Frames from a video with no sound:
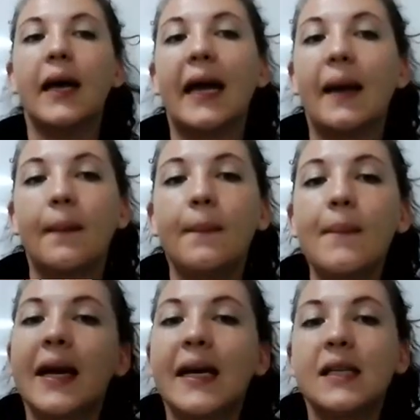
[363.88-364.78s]

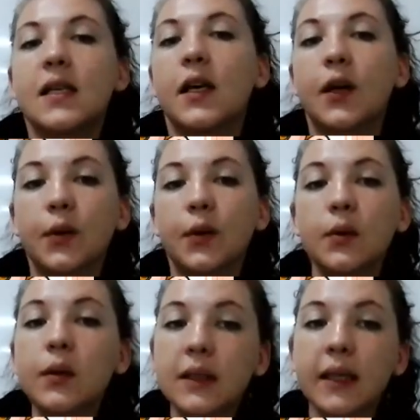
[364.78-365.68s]
Him is
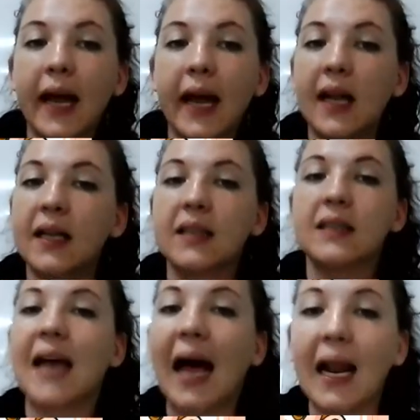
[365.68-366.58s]
used in the
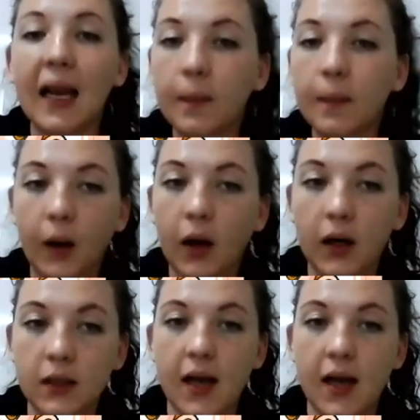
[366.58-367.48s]
telling
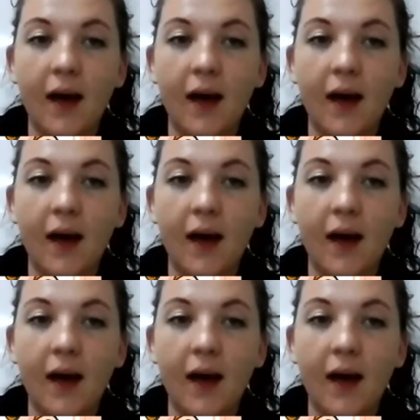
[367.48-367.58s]
part